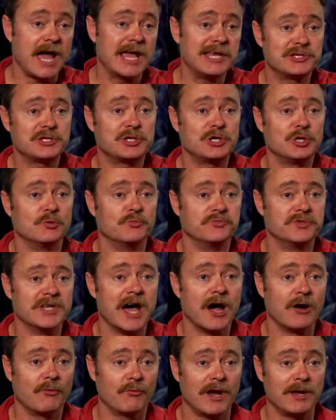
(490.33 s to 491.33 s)
ice cubes
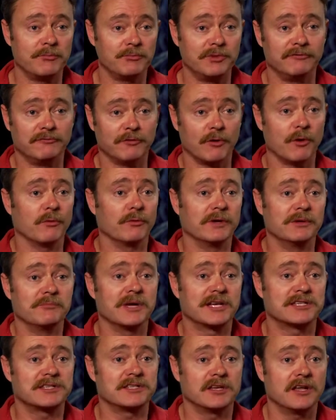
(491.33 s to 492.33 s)
out right before we
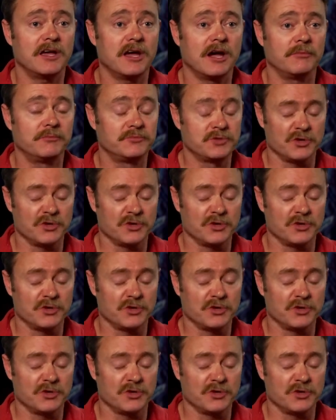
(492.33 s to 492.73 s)
mixed it up.